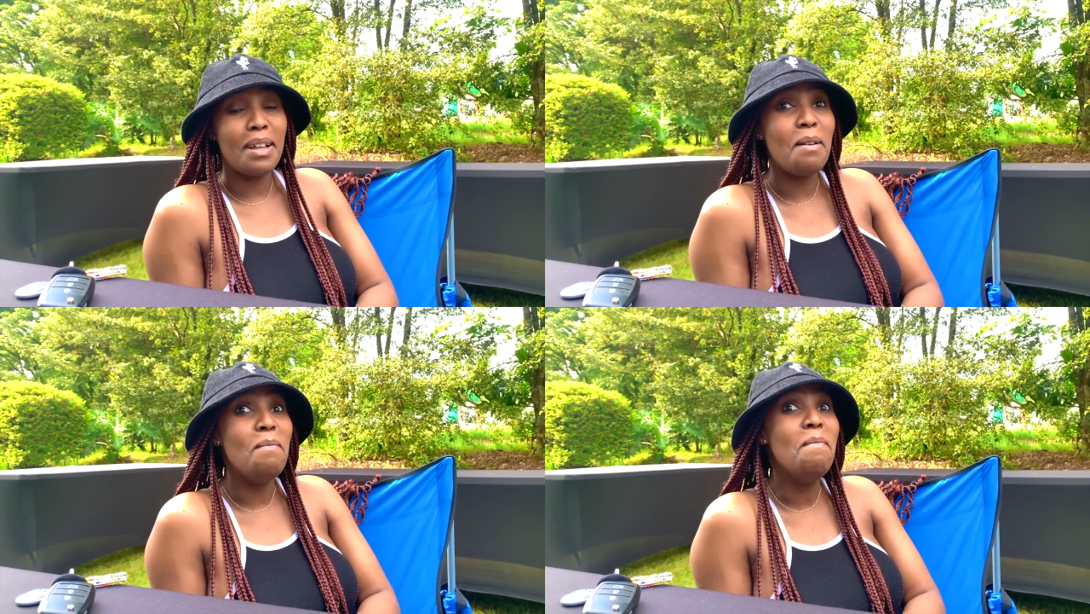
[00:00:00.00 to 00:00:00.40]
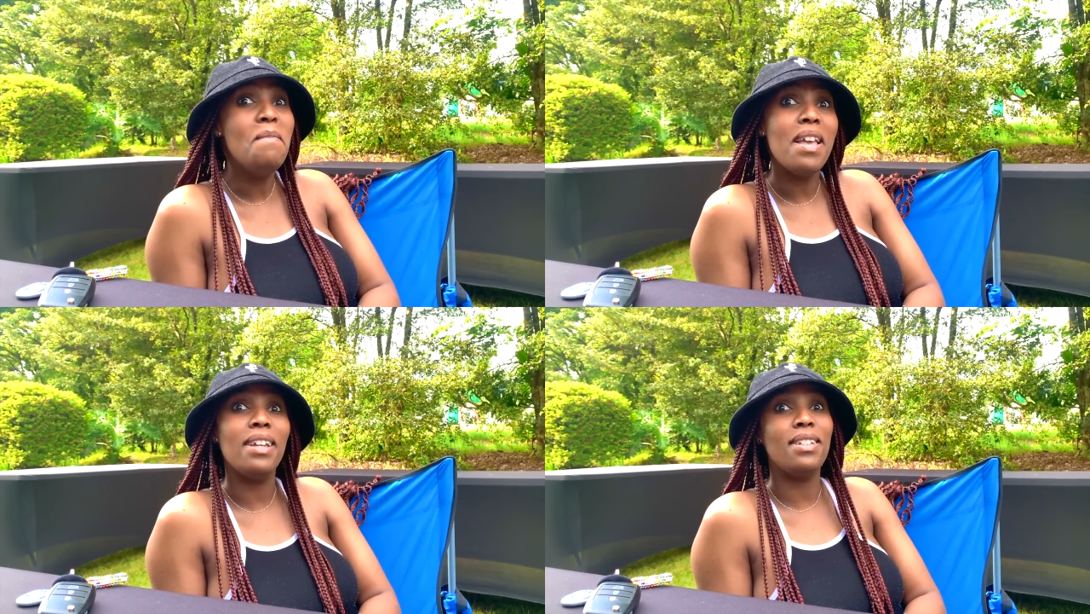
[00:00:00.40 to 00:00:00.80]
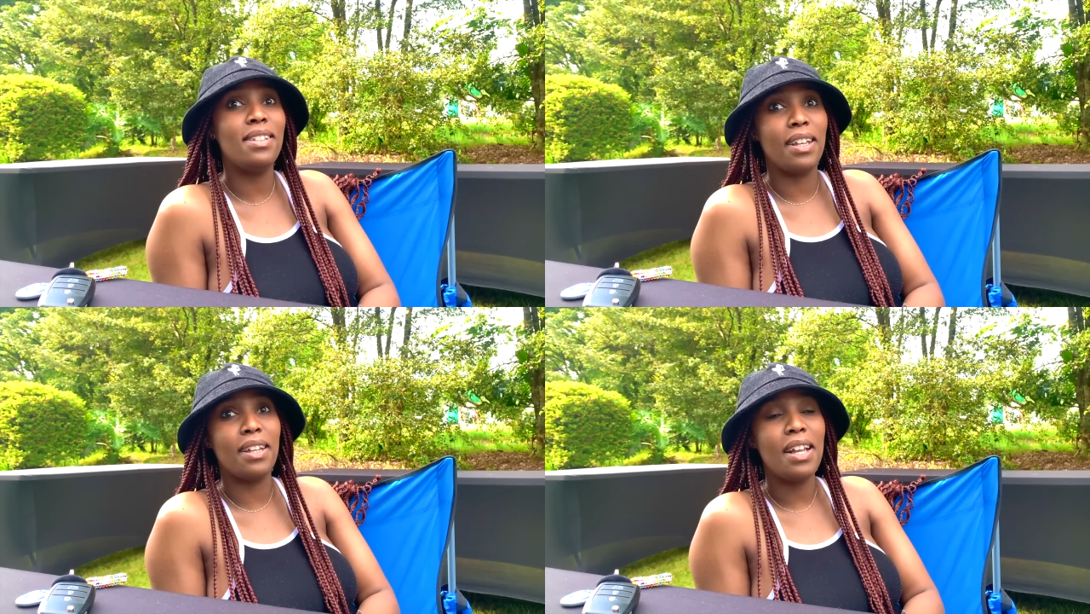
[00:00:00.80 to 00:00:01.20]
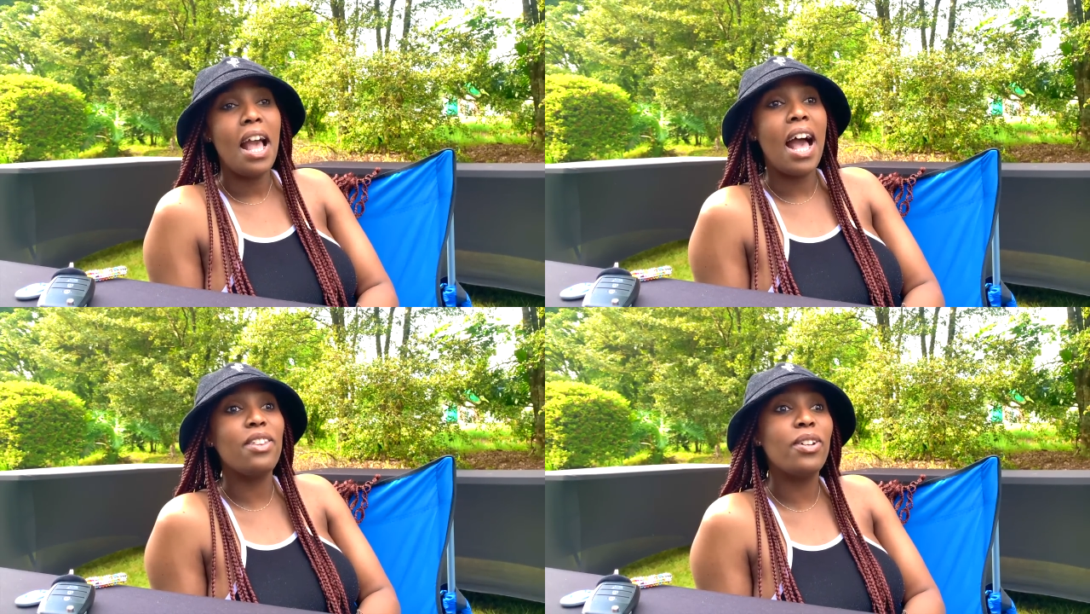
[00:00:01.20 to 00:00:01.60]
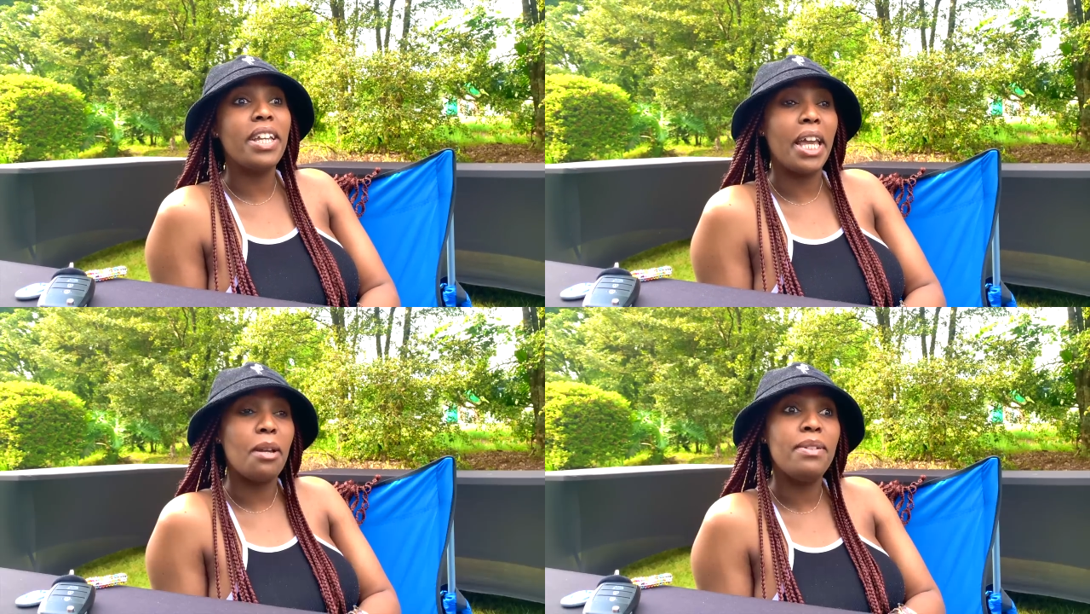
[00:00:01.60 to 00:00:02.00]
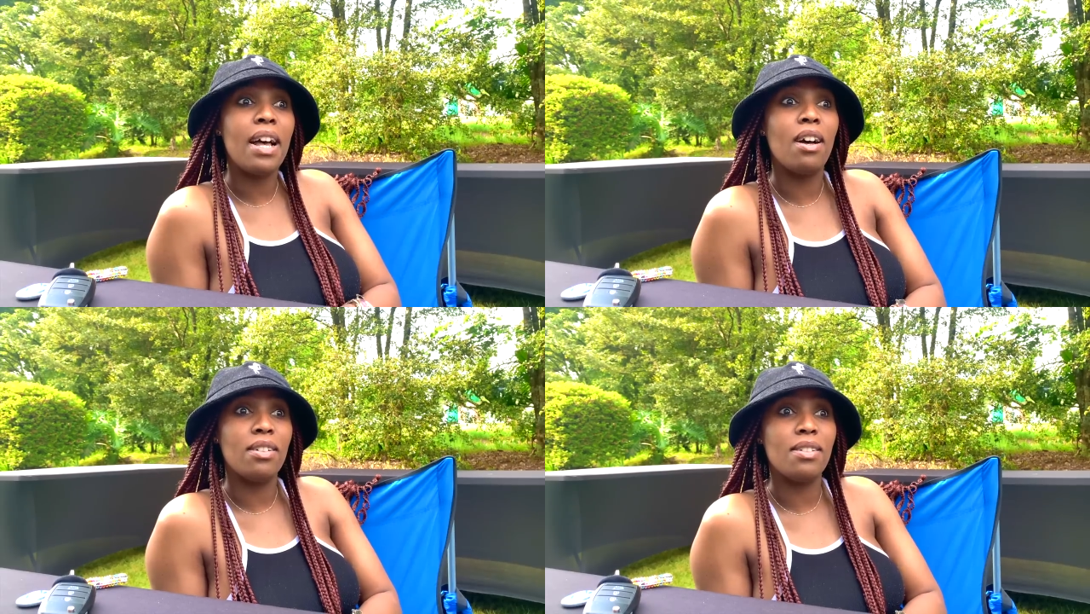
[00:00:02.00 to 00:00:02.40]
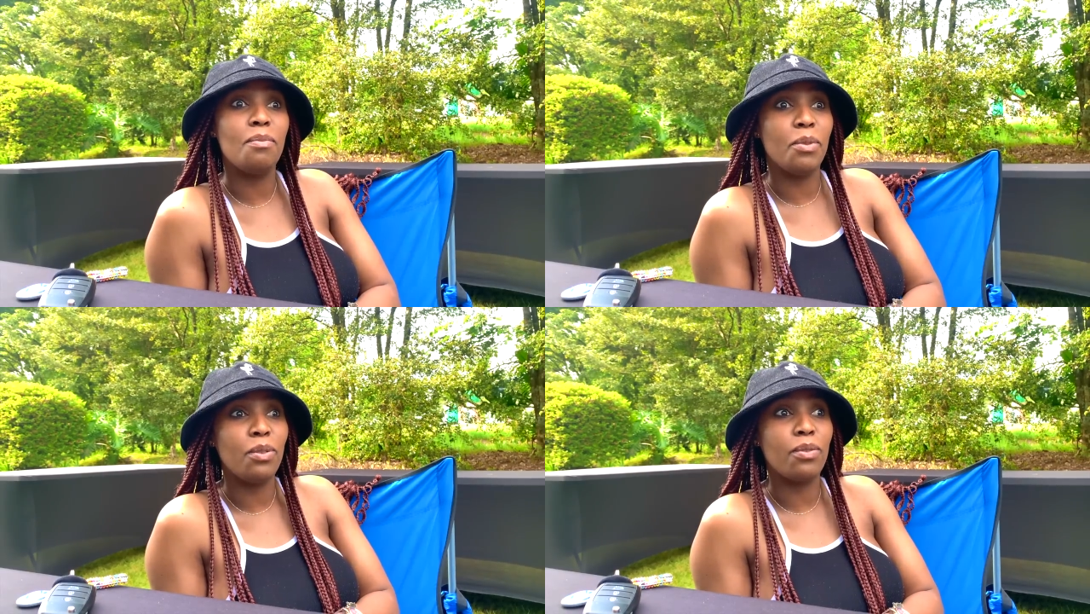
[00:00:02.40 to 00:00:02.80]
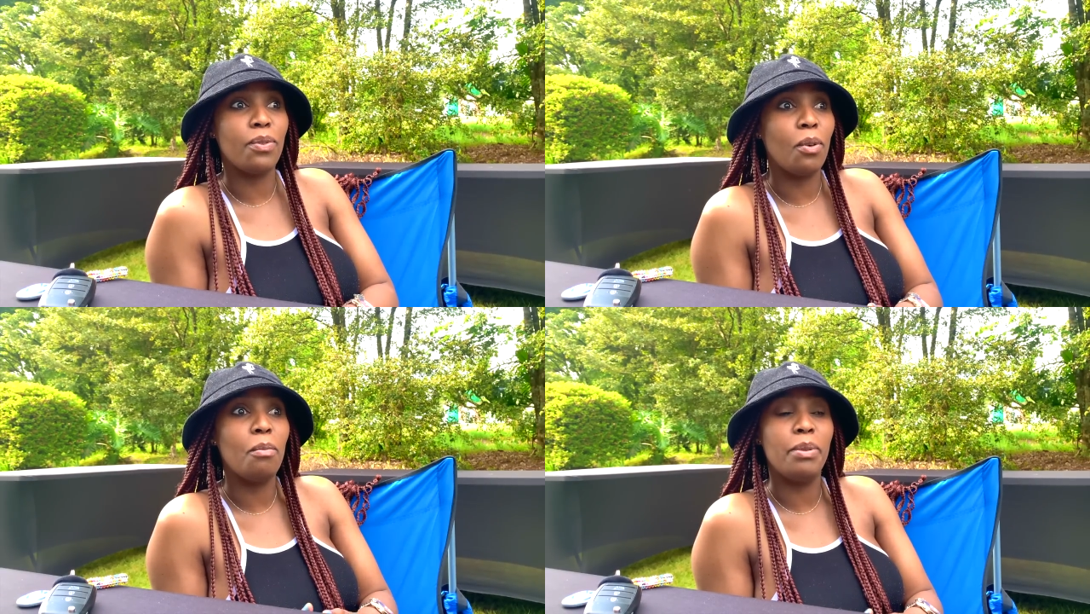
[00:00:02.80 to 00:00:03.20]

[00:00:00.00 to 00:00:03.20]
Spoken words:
Amazing. I thought Cape Town is beautiful,